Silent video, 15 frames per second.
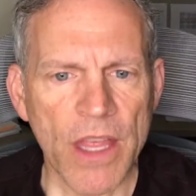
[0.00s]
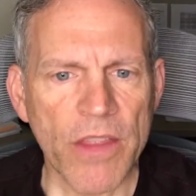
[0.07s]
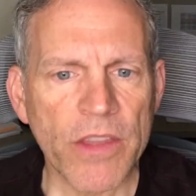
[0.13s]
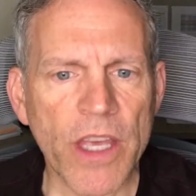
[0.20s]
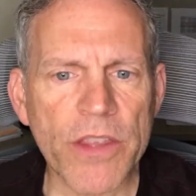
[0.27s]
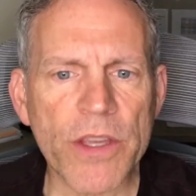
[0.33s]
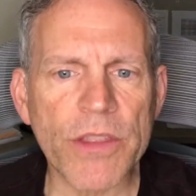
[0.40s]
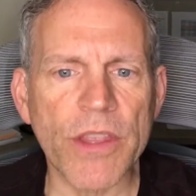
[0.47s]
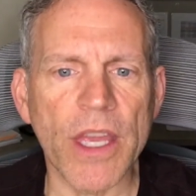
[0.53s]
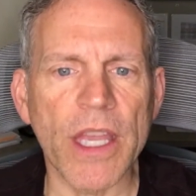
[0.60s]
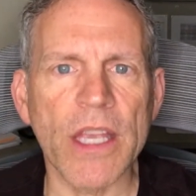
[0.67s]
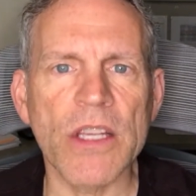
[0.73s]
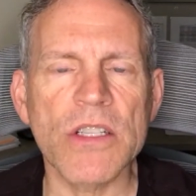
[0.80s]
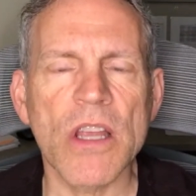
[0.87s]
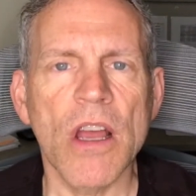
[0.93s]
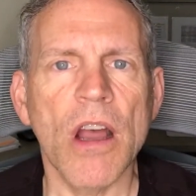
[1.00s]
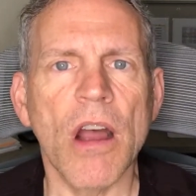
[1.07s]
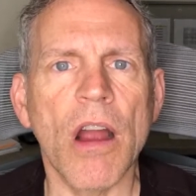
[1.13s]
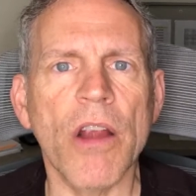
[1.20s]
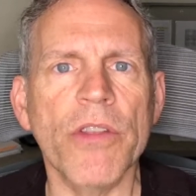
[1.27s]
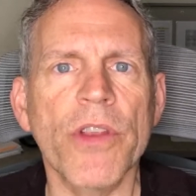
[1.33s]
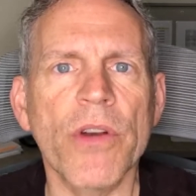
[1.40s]
The other thing is,
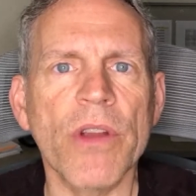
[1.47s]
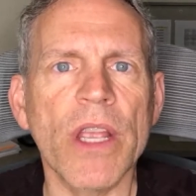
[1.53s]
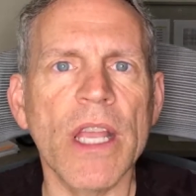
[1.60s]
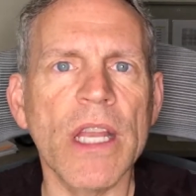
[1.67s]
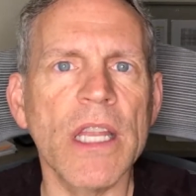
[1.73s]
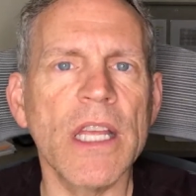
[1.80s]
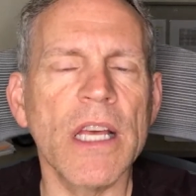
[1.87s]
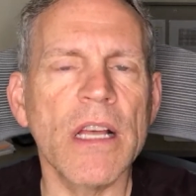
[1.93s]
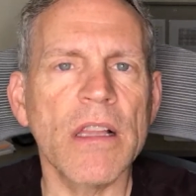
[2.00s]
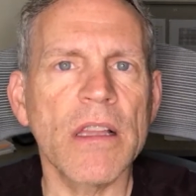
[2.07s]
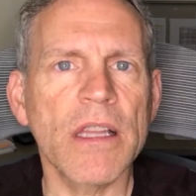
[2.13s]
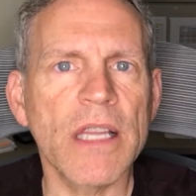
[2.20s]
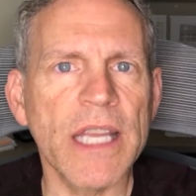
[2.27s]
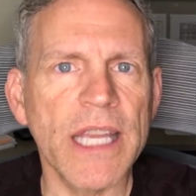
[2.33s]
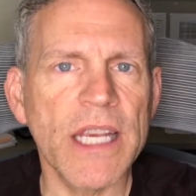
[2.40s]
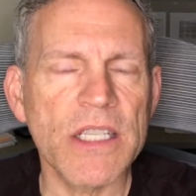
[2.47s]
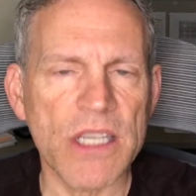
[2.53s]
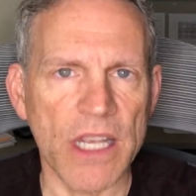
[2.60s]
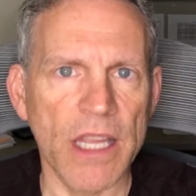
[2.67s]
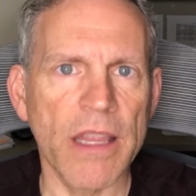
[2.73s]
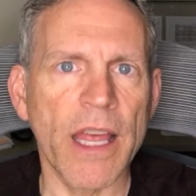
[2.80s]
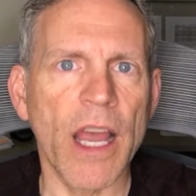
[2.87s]
are there any leaks
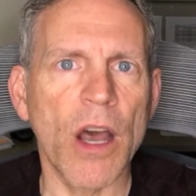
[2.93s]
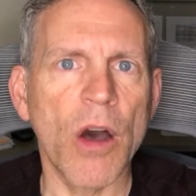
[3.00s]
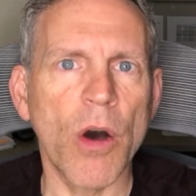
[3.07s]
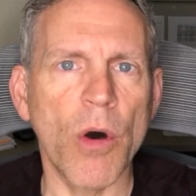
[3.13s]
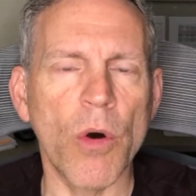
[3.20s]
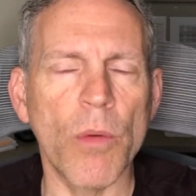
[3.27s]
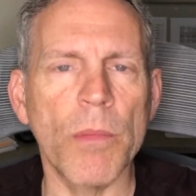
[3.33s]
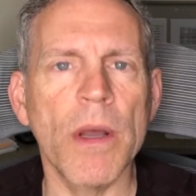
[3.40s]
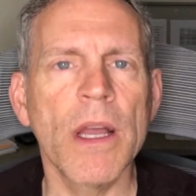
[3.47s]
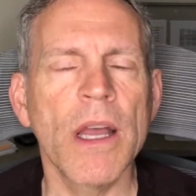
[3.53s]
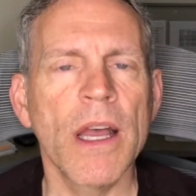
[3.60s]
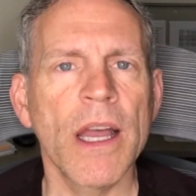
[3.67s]
in that home?